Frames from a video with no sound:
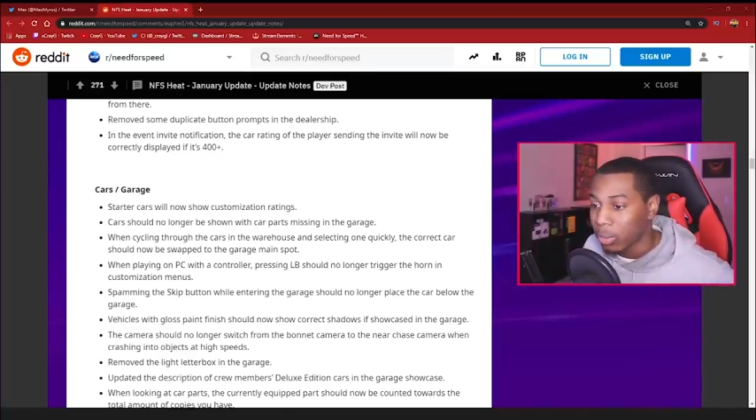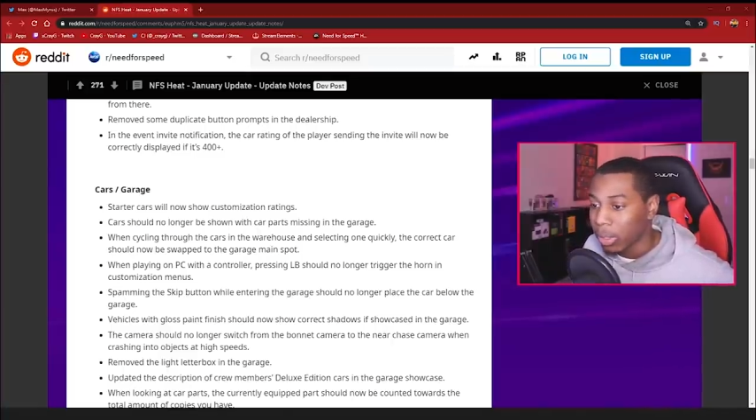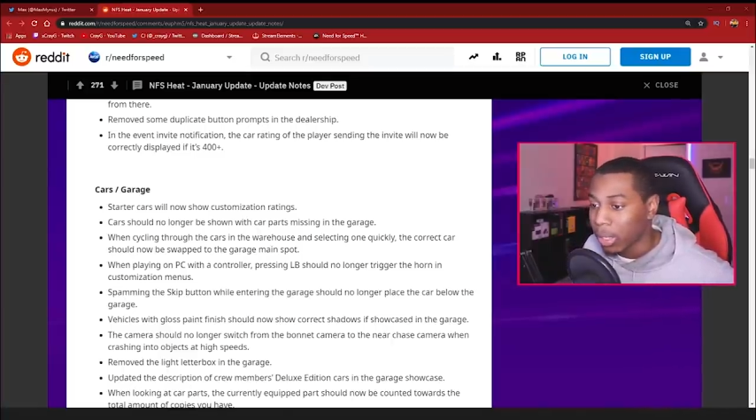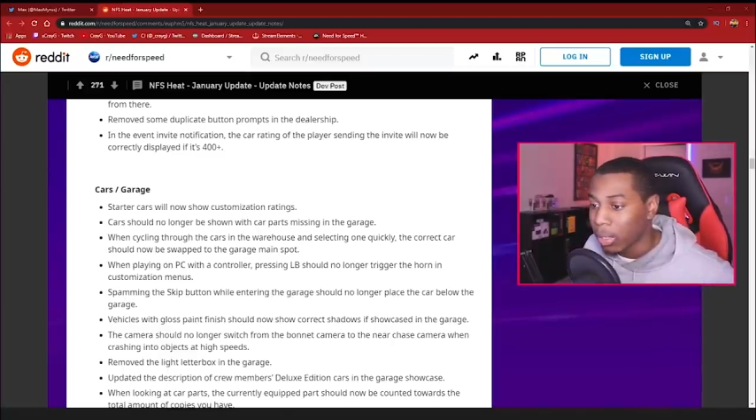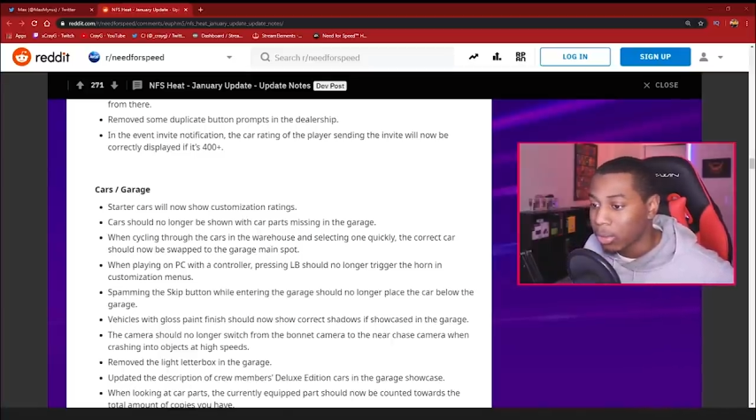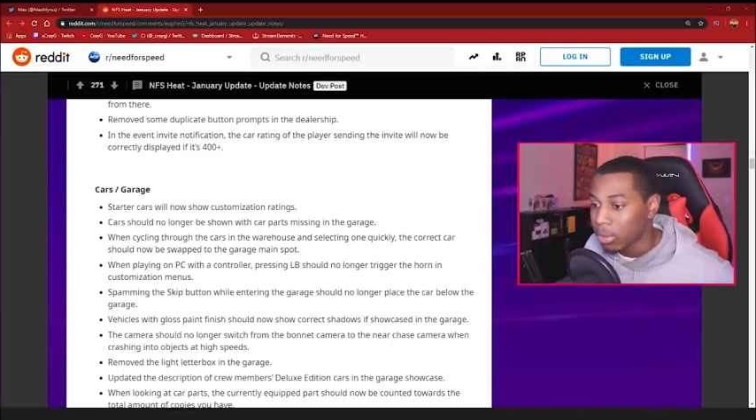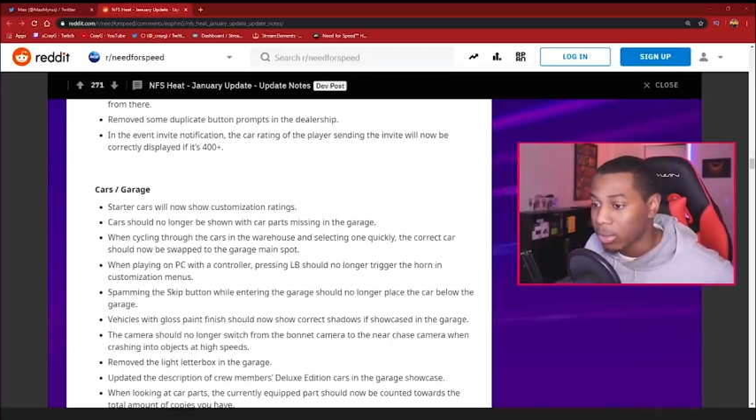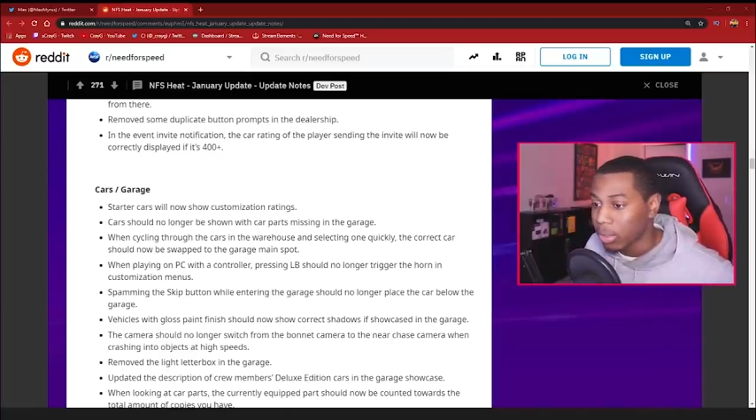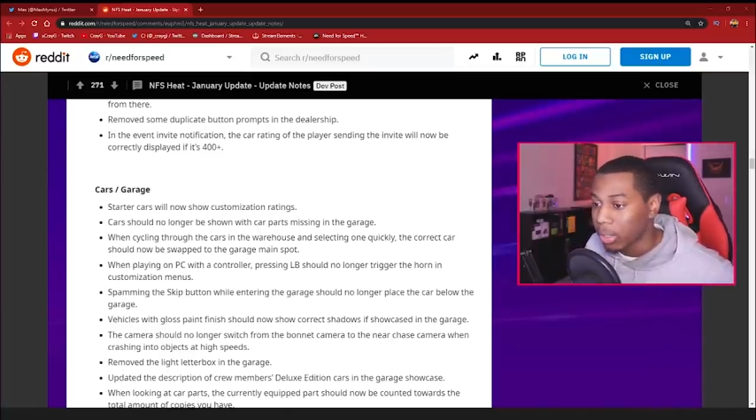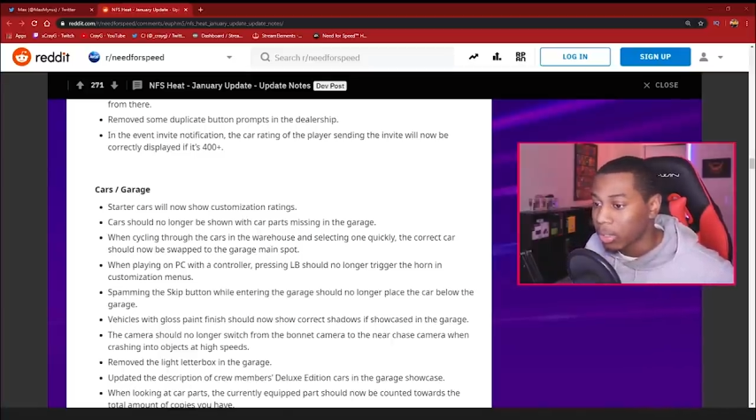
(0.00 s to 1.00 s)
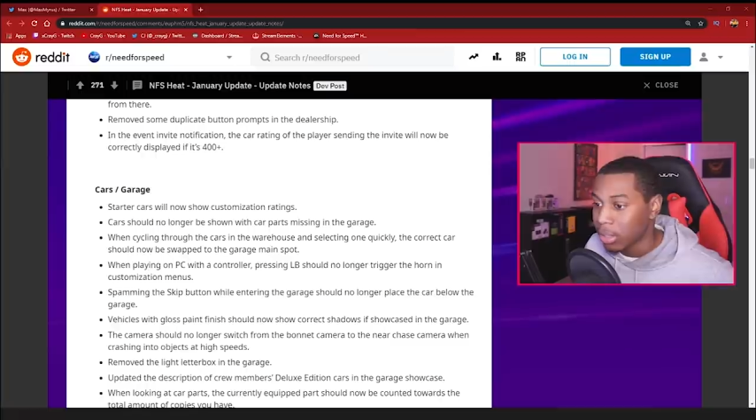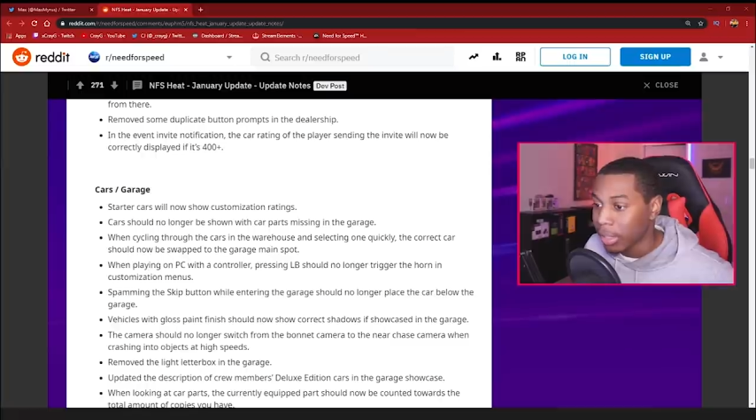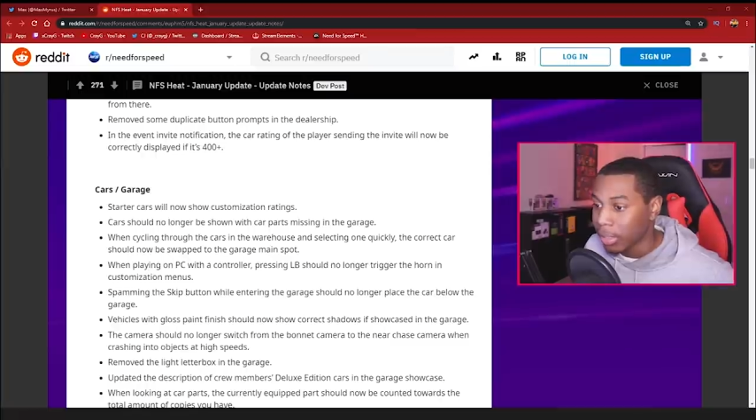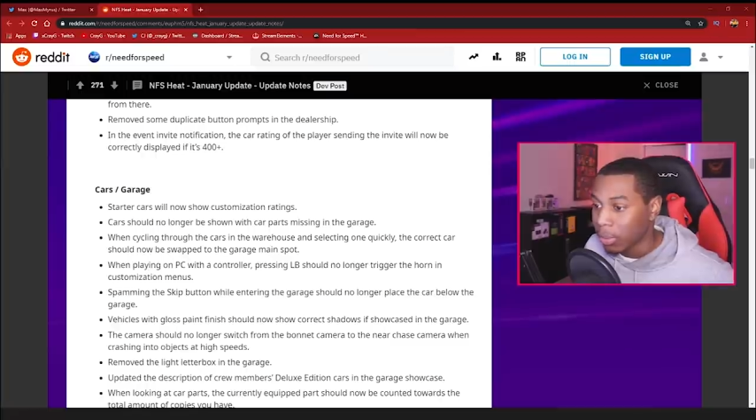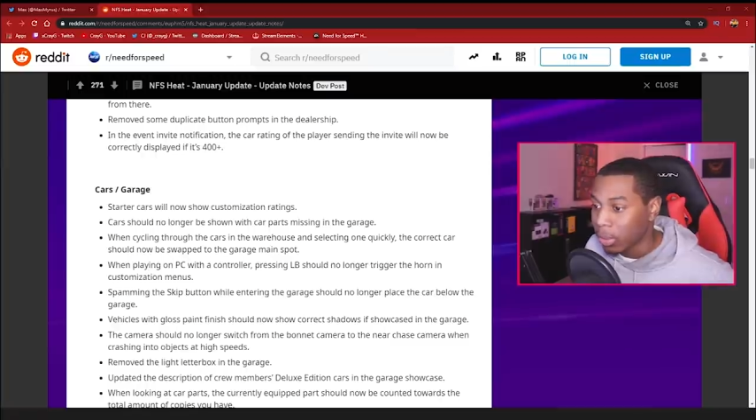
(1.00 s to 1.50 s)
warehouse and
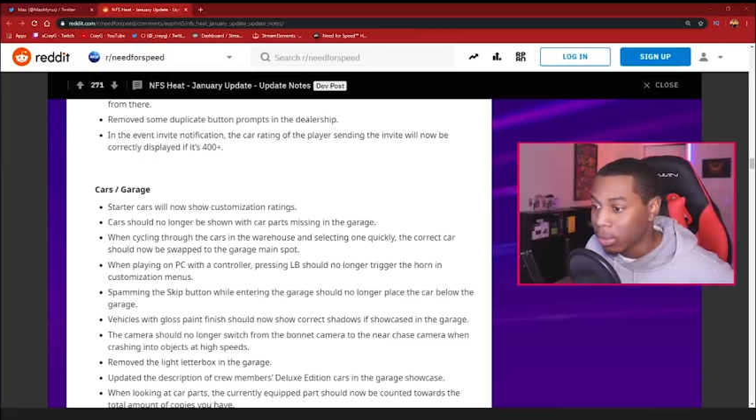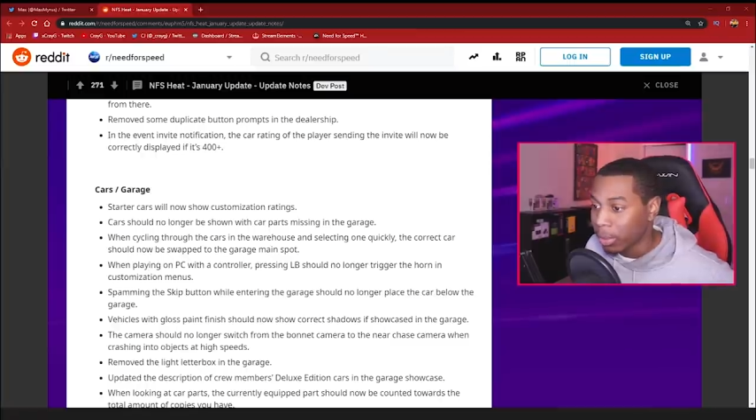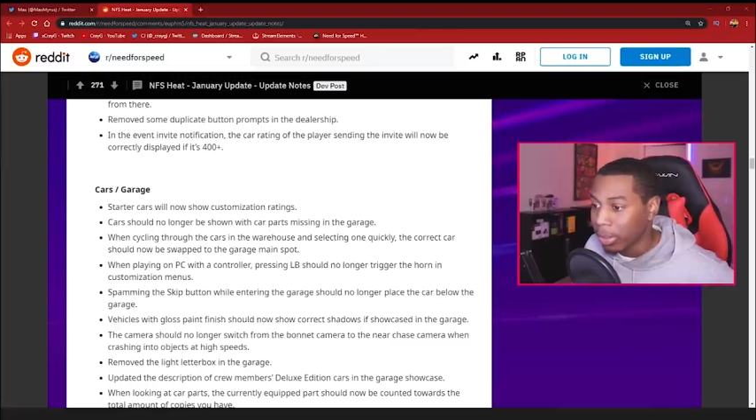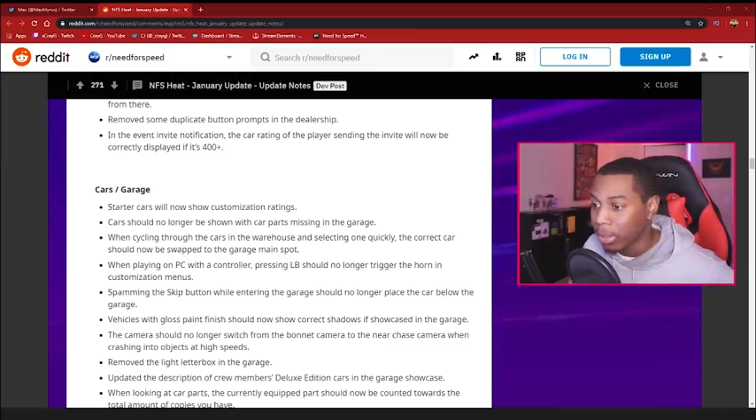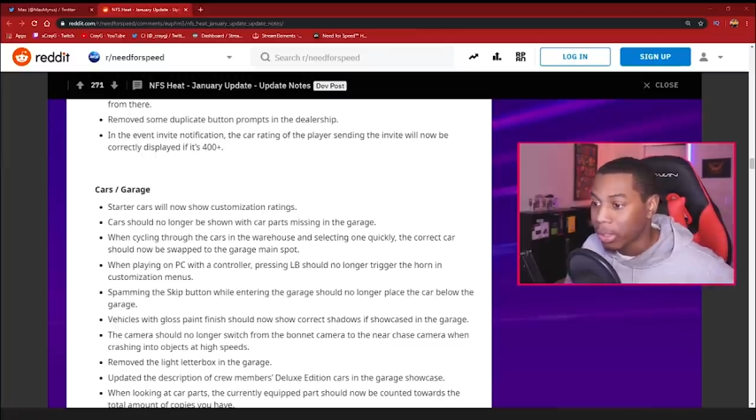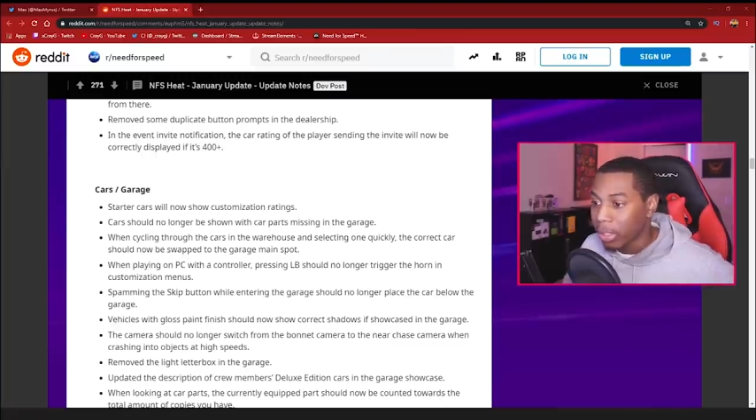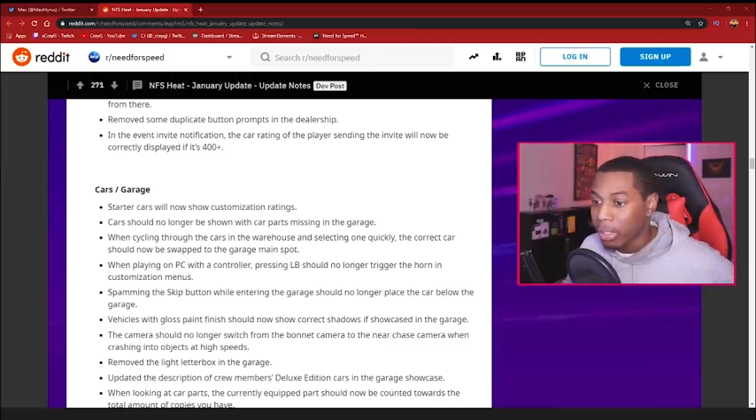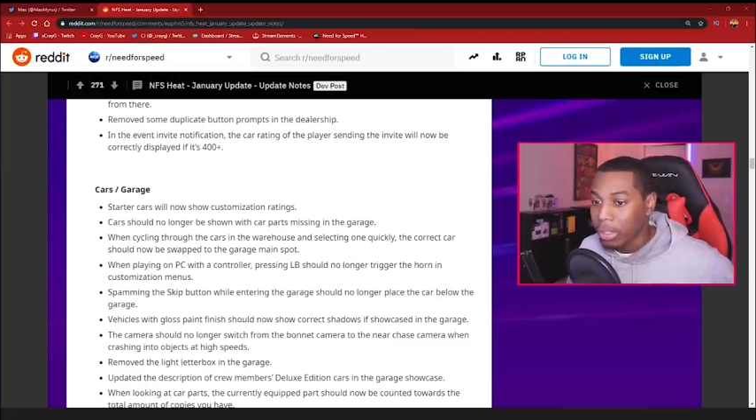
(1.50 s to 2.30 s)
selecting one quickly,